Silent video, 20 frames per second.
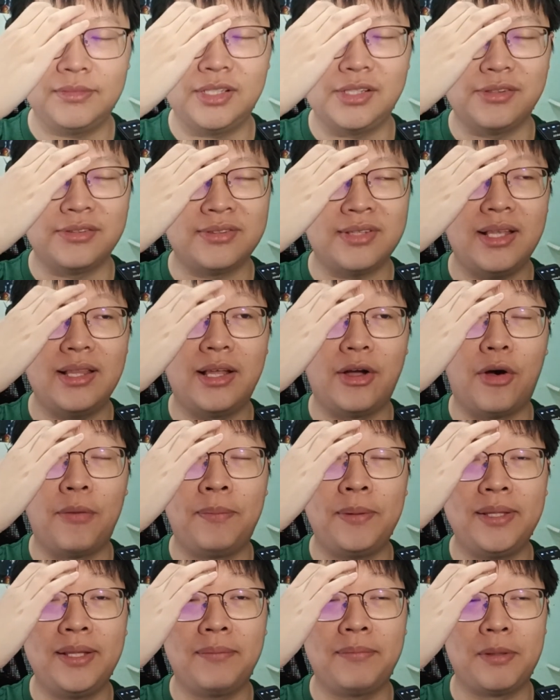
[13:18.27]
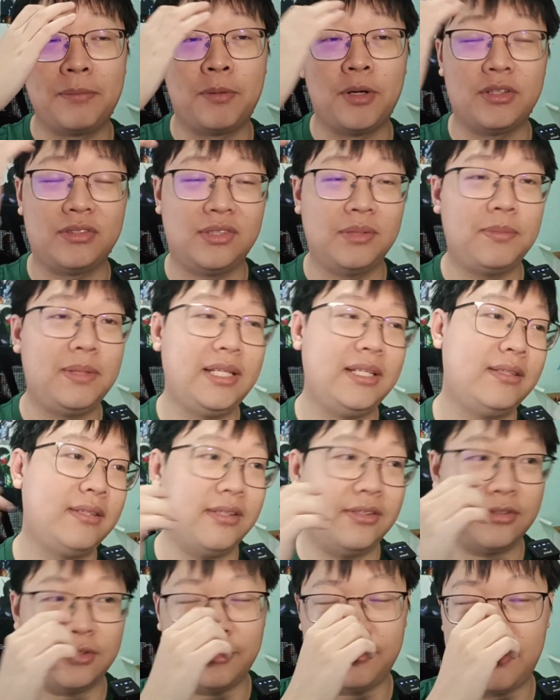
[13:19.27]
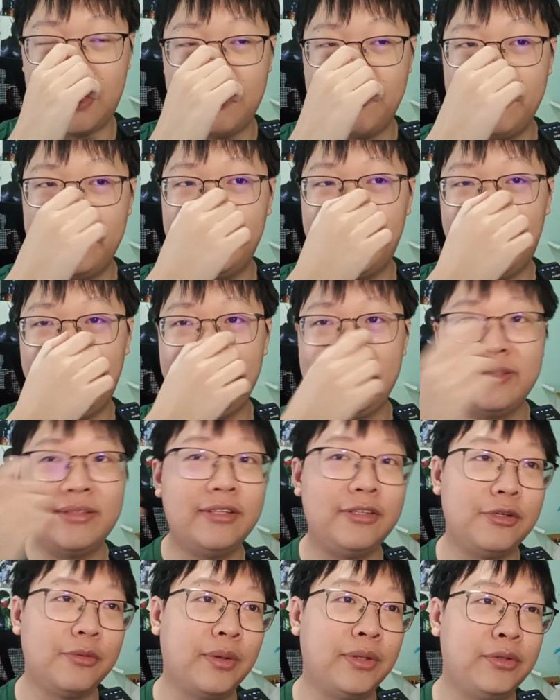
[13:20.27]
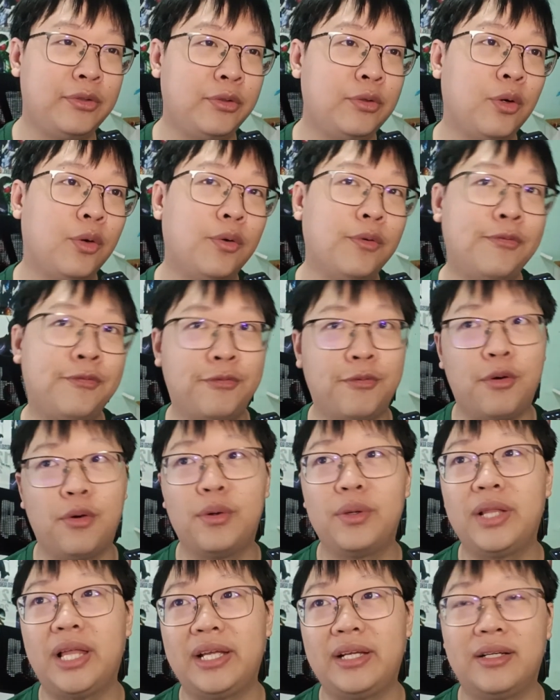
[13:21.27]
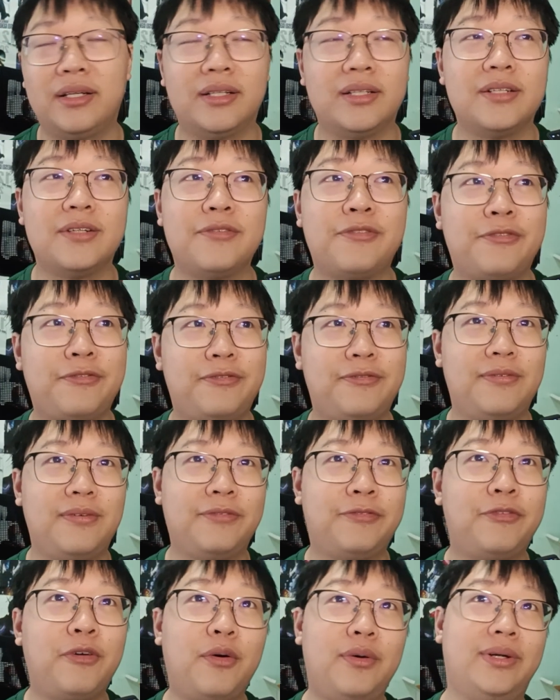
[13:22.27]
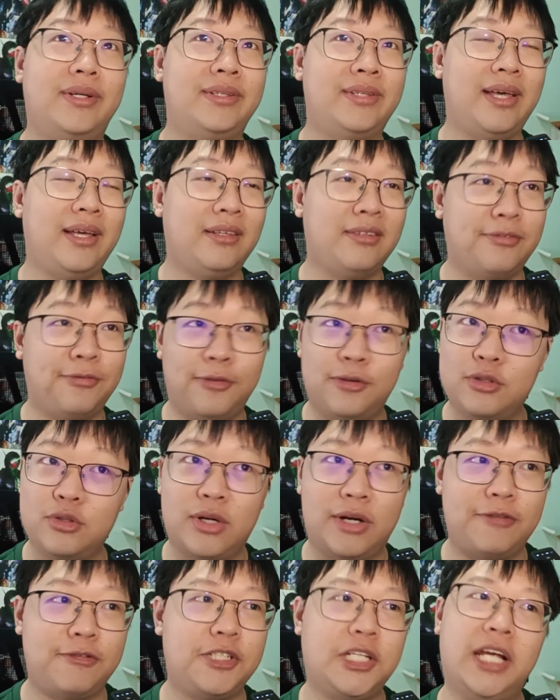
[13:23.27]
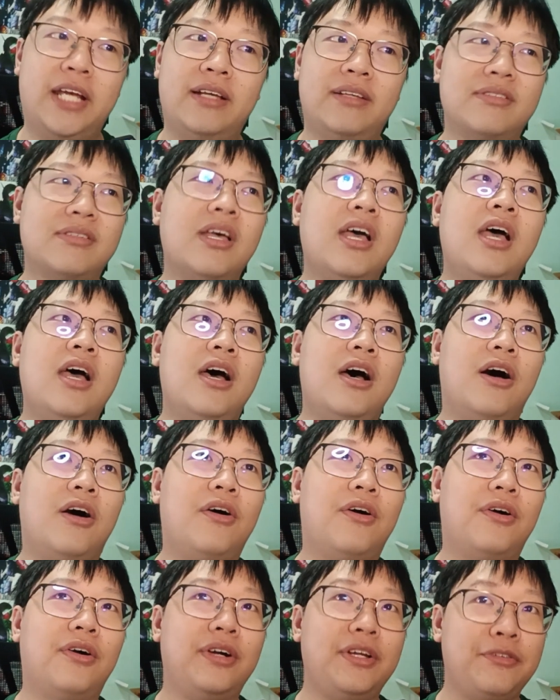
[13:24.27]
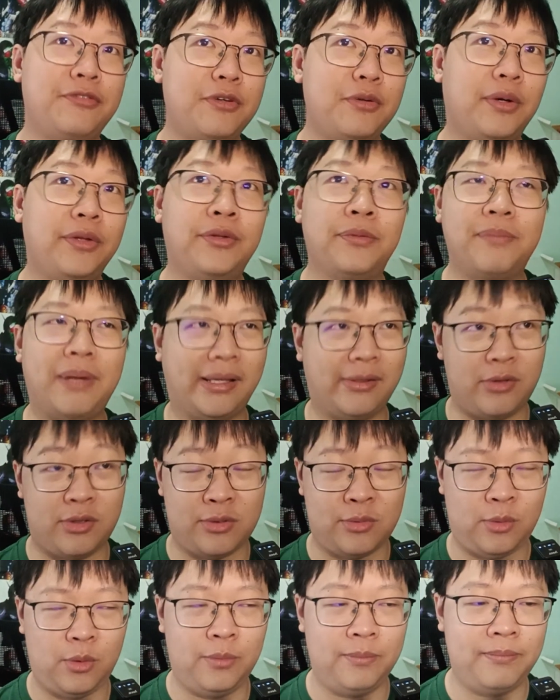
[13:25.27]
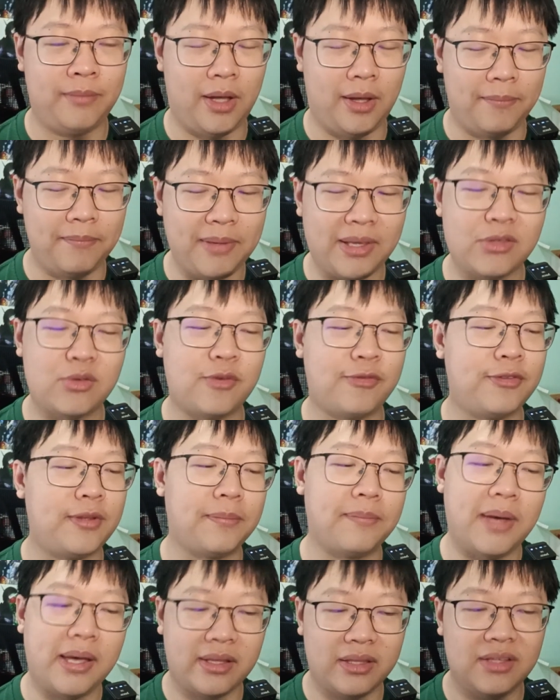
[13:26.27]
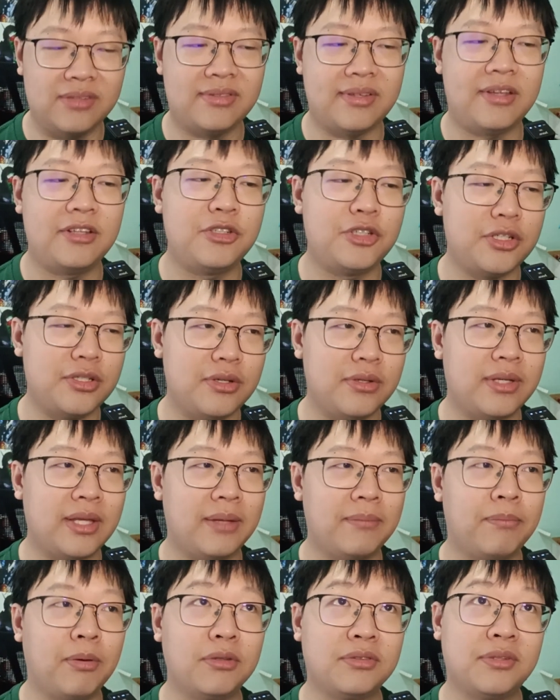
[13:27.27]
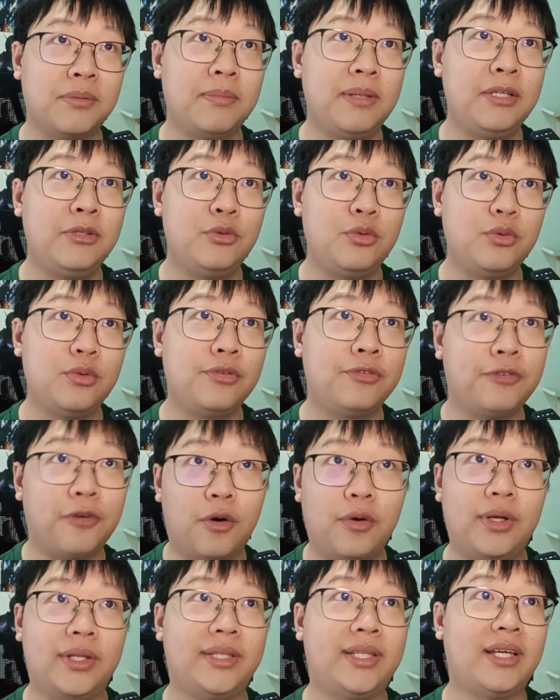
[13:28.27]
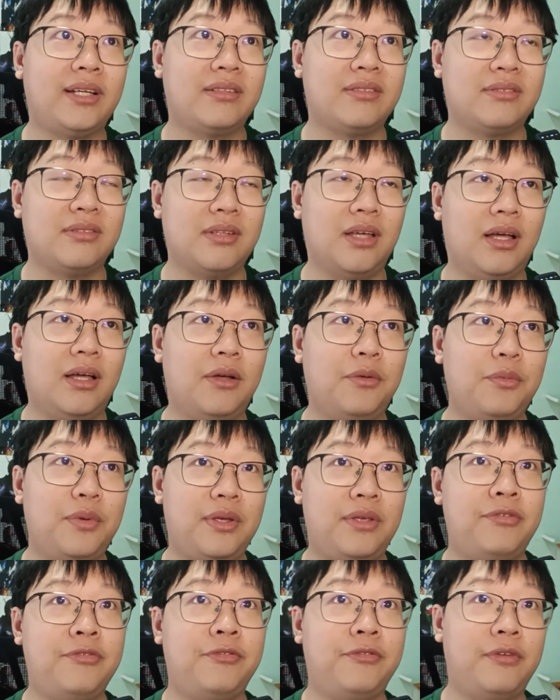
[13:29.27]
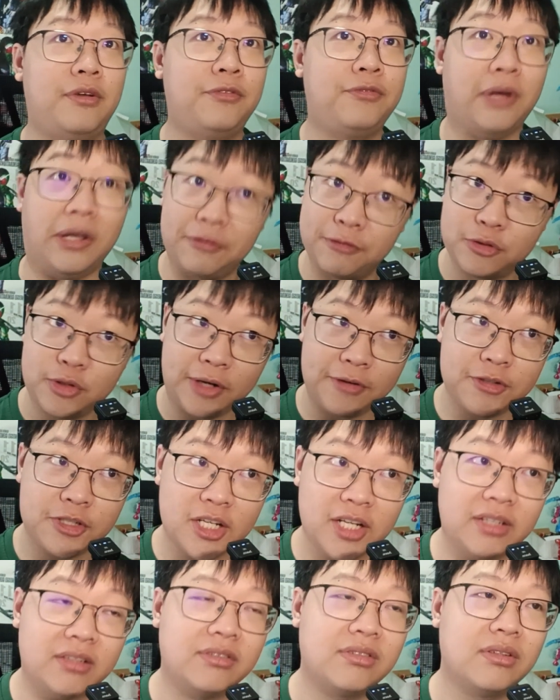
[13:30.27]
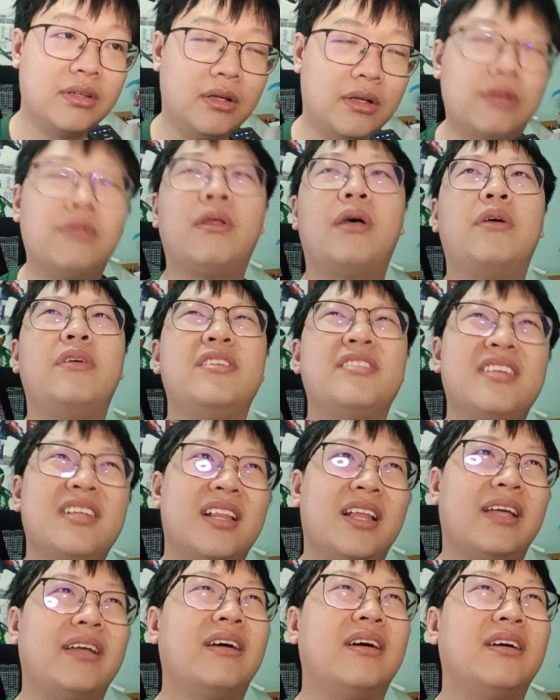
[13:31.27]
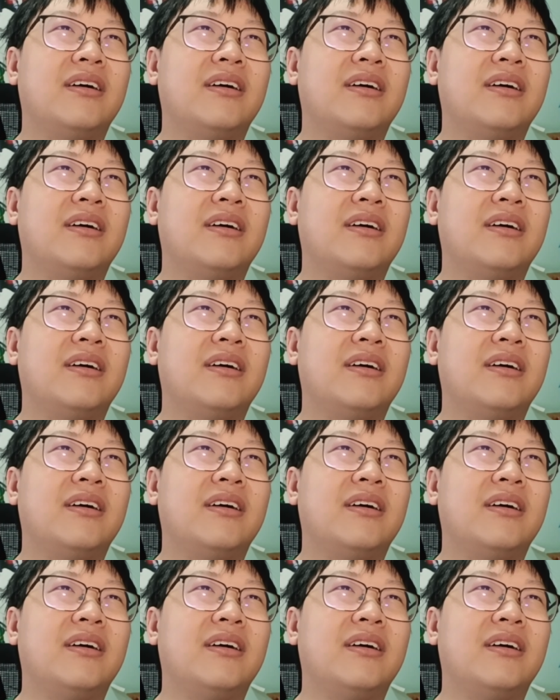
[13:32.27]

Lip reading: Say like open up the possibilities of having like either you want to go for like 4 attacks, 4 drive checks, or if you want to mix with the Magnus engine, you can possibly do 4 attacks with 5 drive checks. Is it like